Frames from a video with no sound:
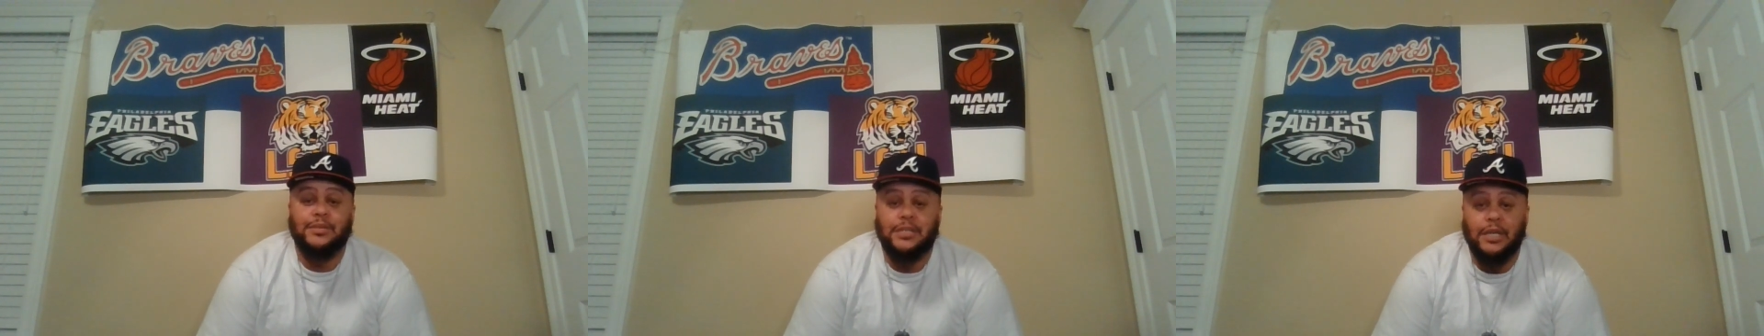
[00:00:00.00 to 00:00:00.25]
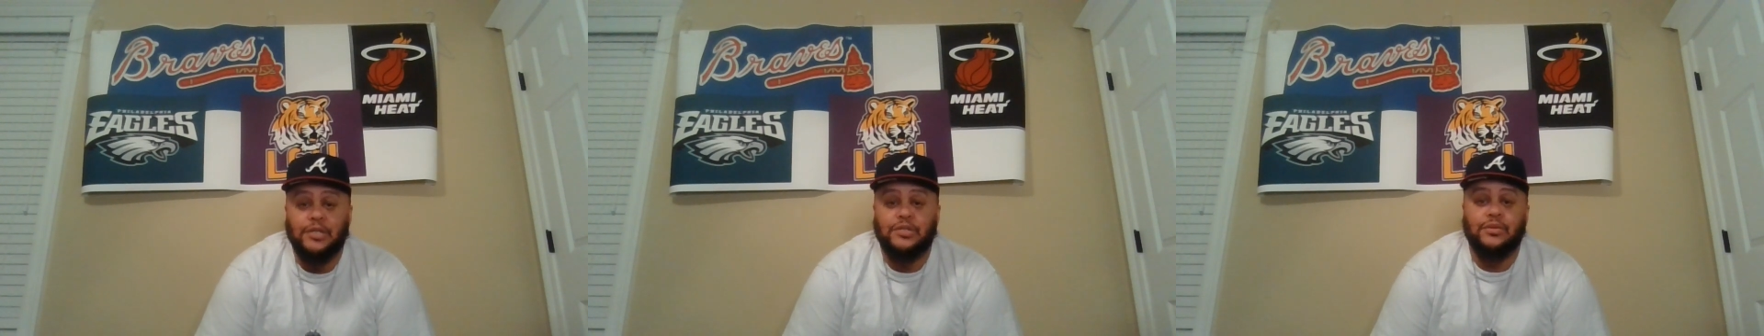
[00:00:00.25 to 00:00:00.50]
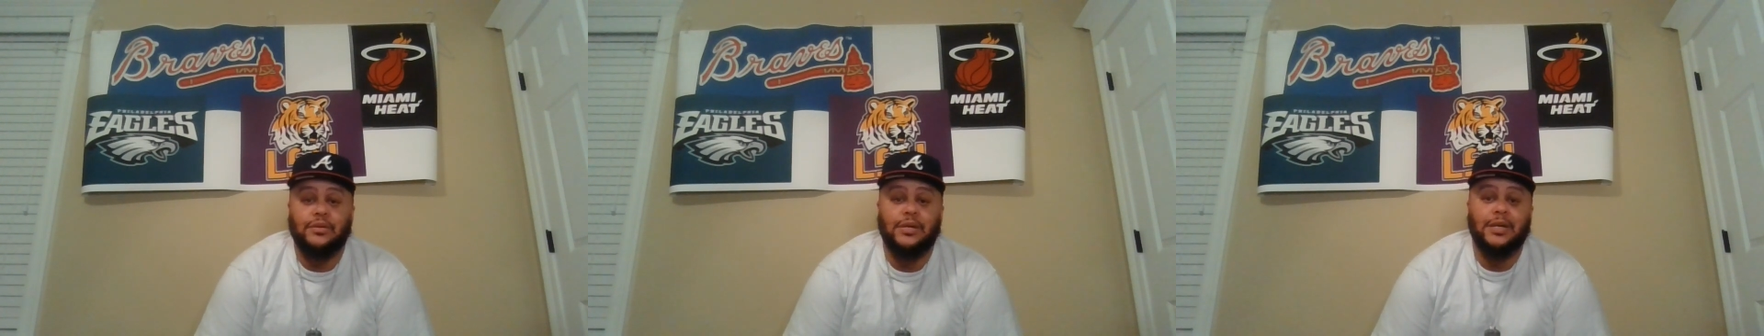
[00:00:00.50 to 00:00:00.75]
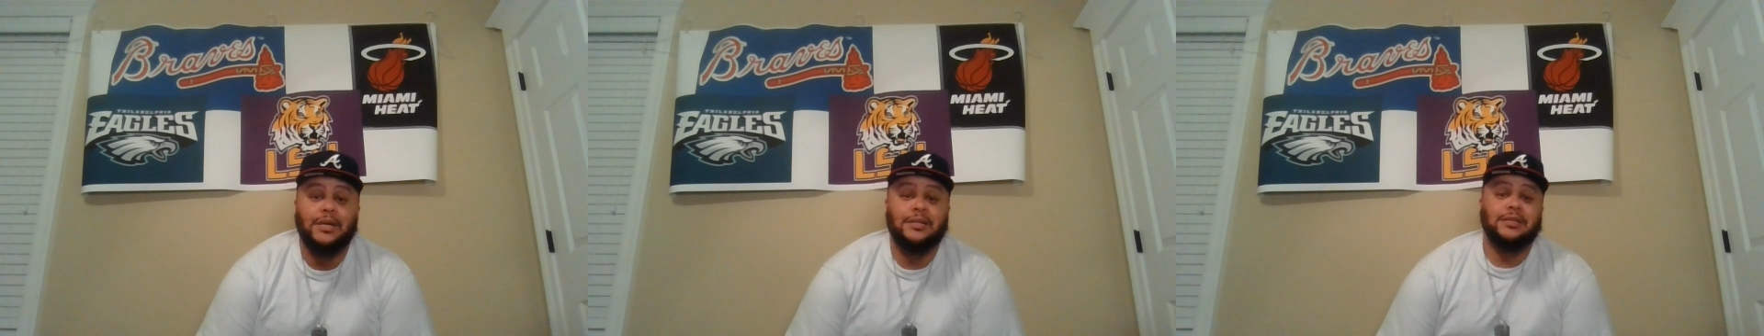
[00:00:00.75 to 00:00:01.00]
Central,
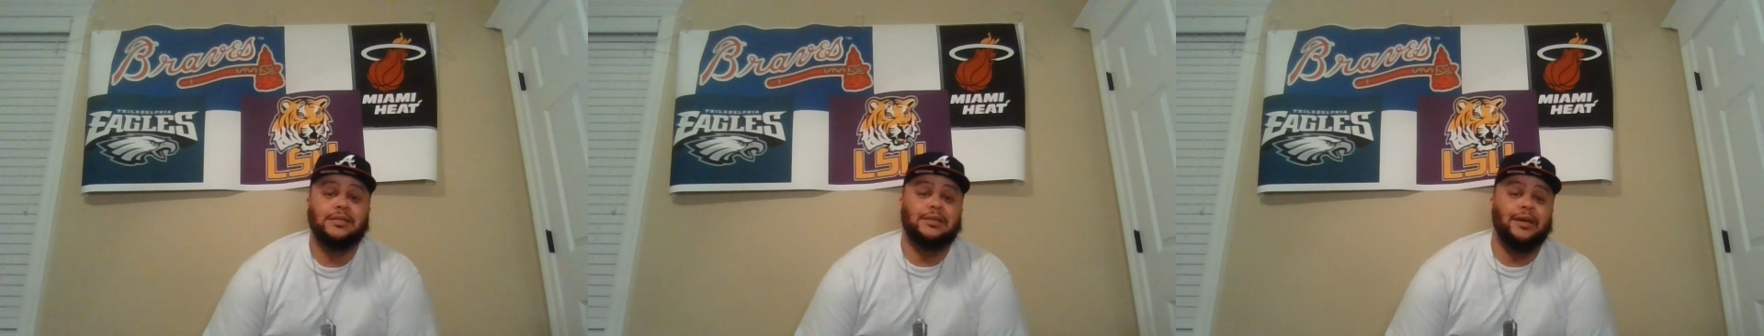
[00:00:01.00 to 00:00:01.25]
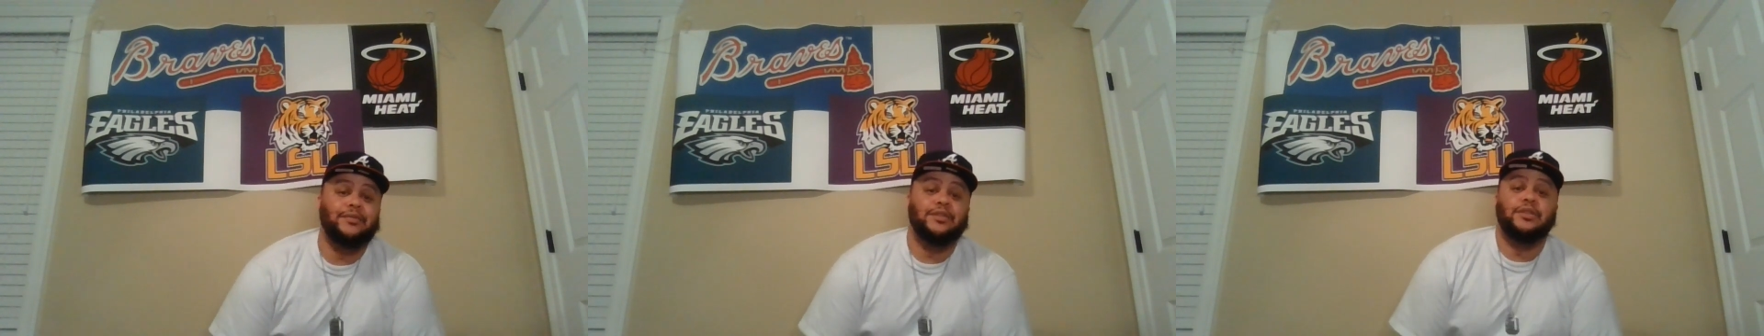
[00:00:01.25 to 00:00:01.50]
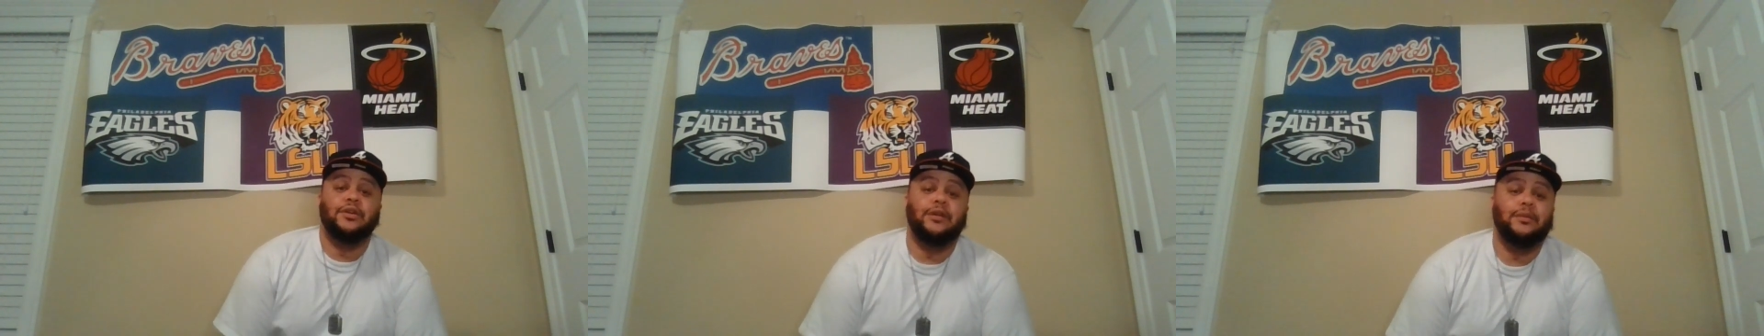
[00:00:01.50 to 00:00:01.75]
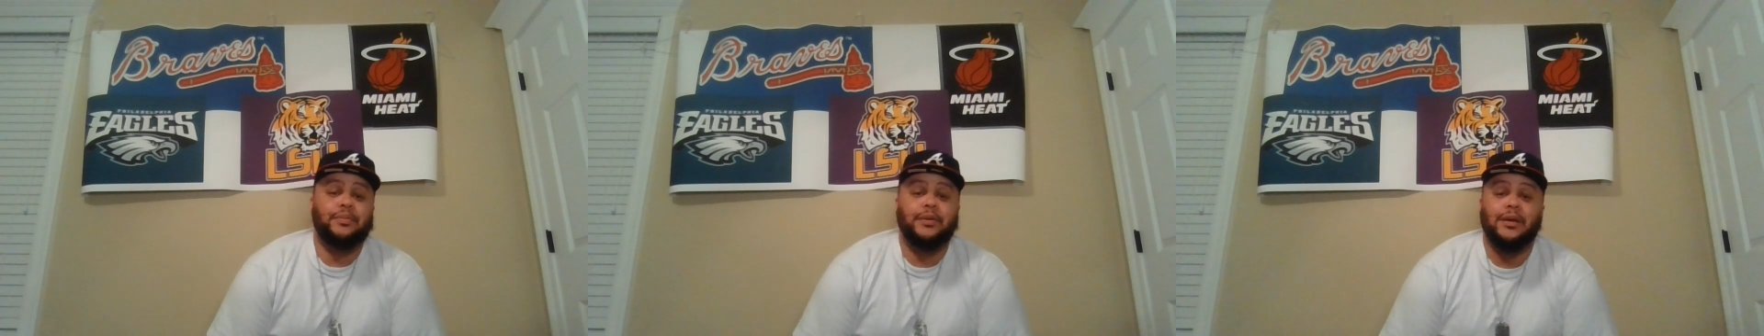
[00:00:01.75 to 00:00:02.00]
to
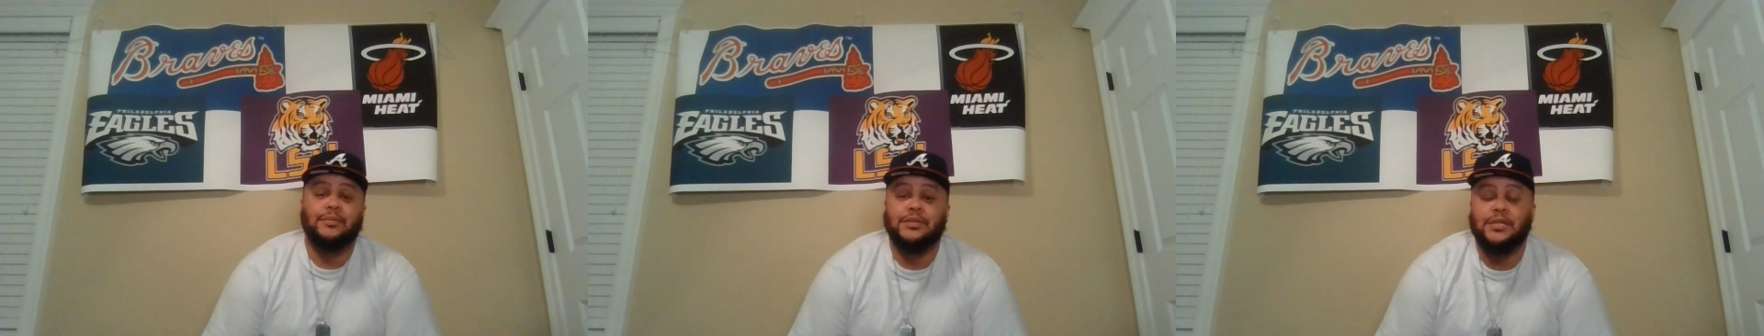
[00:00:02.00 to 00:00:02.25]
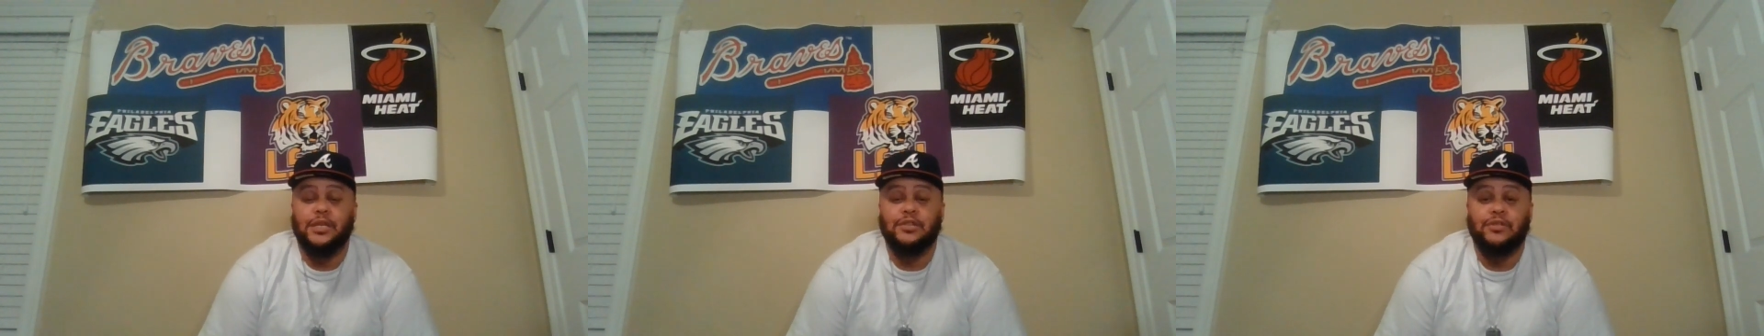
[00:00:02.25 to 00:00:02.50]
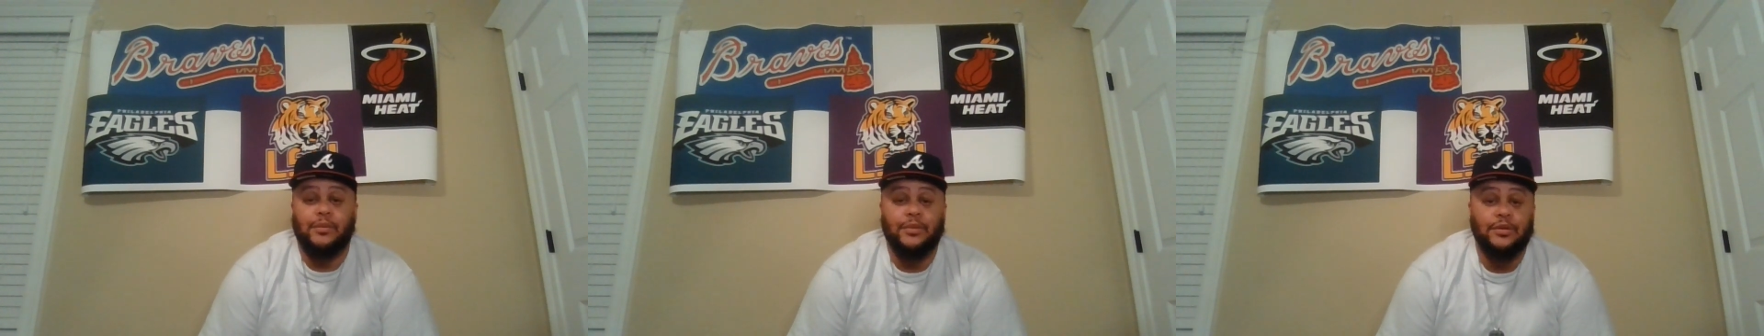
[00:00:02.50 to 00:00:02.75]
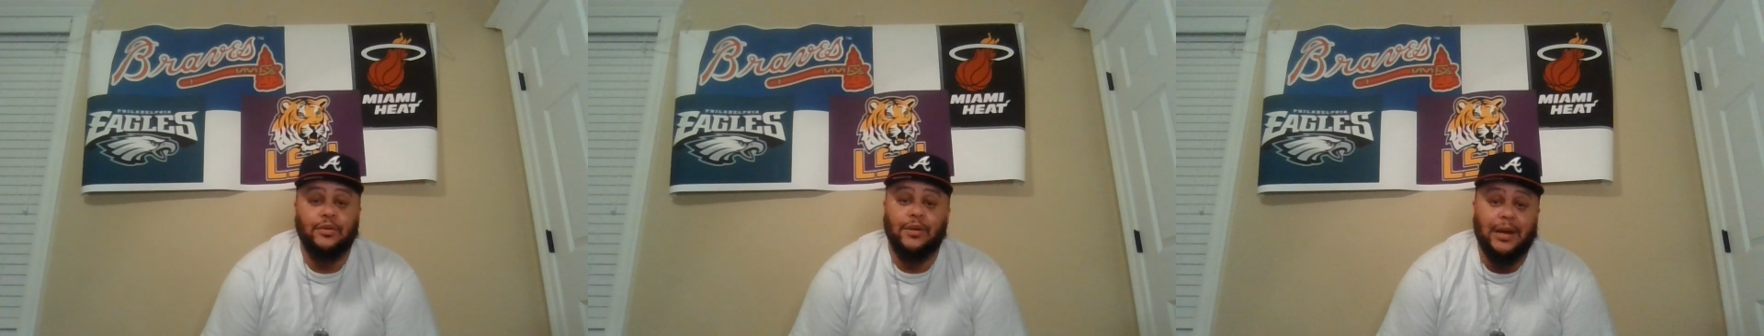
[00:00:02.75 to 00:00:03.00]
7.30 p.m. Central. I'm
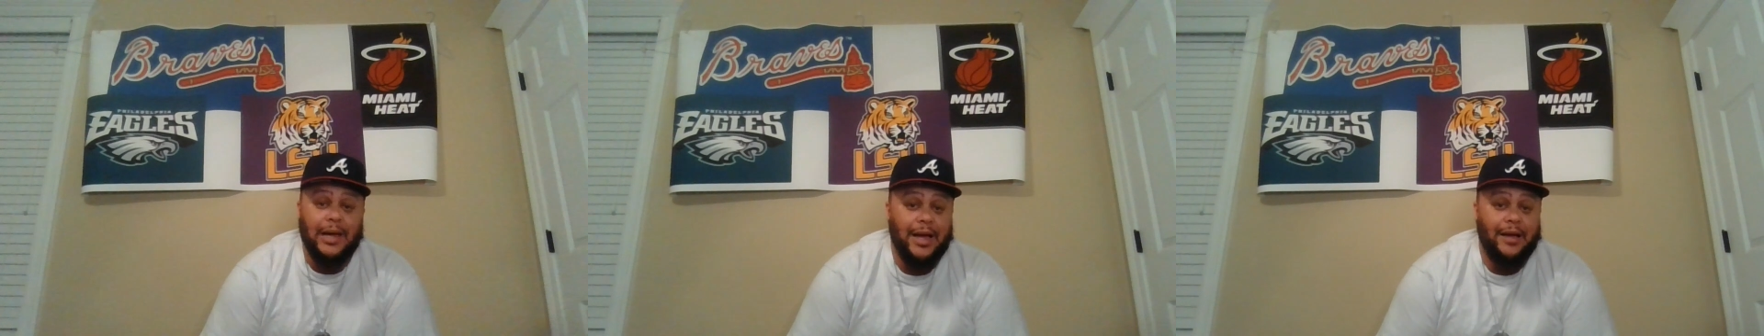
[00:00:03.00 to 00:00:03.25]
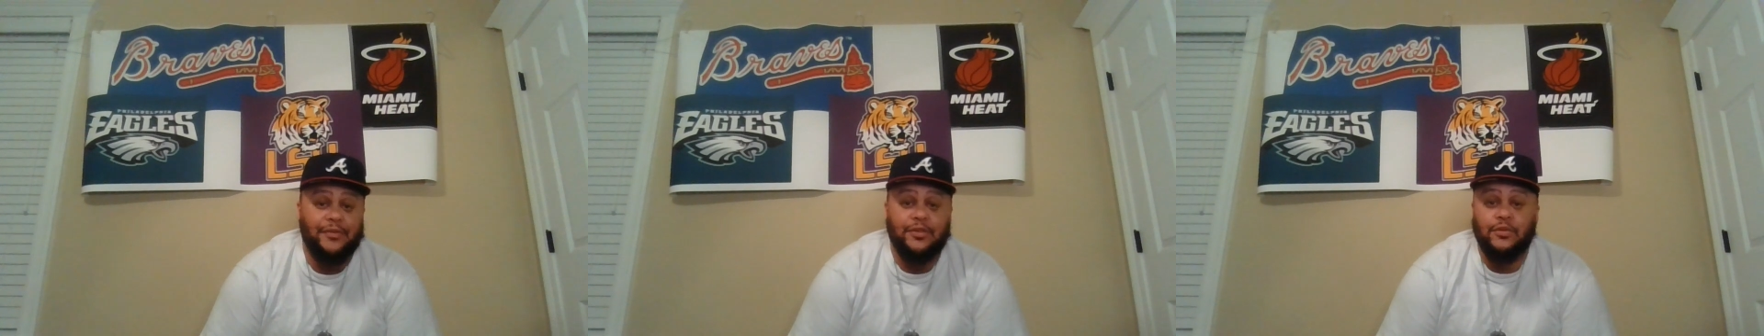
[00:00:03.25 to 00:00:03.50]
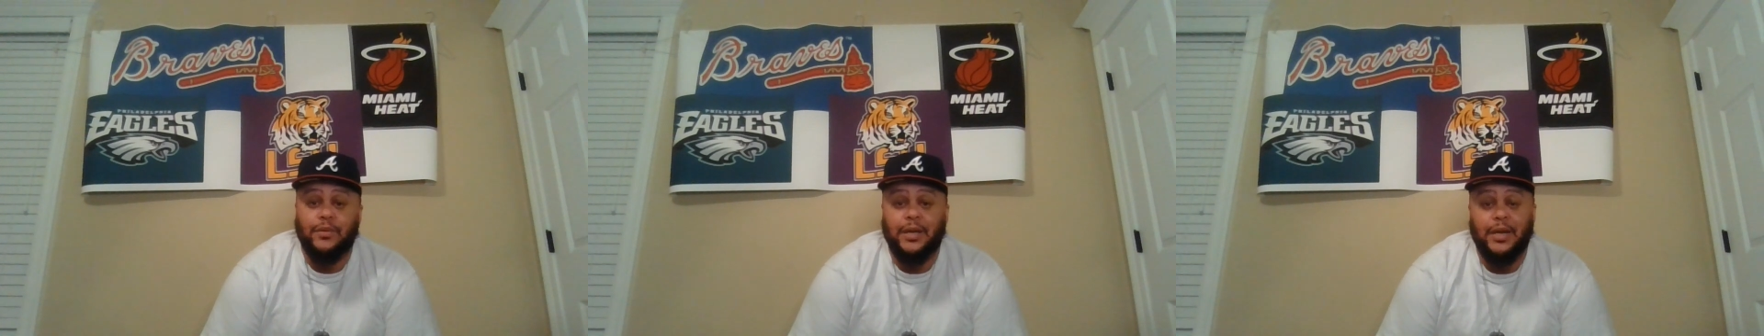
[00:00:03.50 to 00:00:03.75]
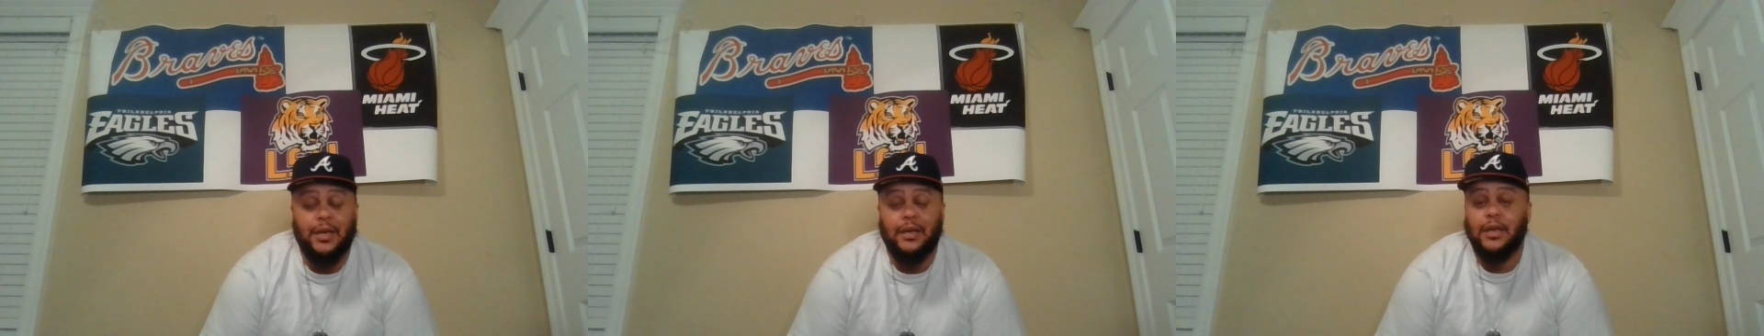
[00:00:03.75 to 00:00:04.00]
going to do a live
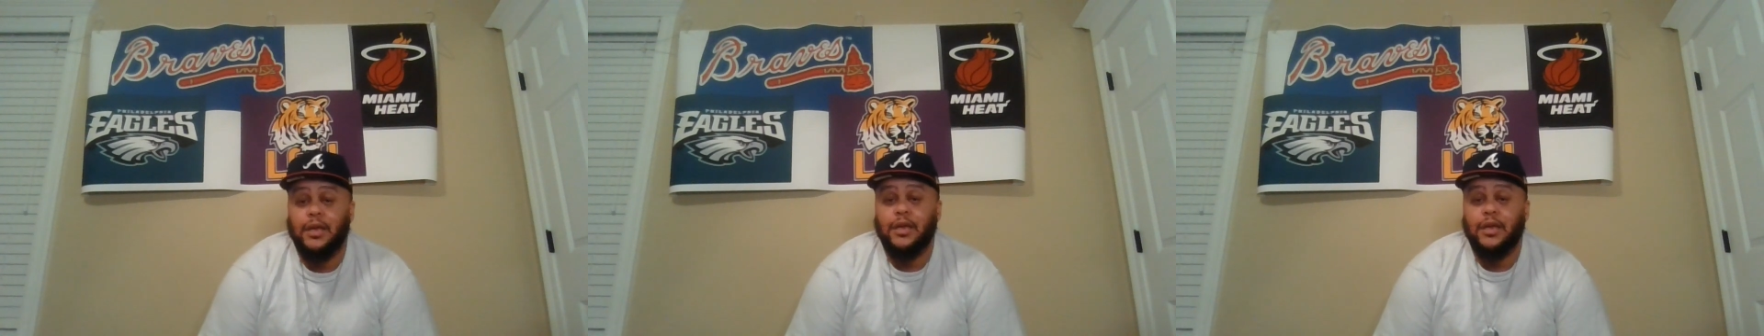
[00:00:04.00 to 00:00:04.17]
Q&A.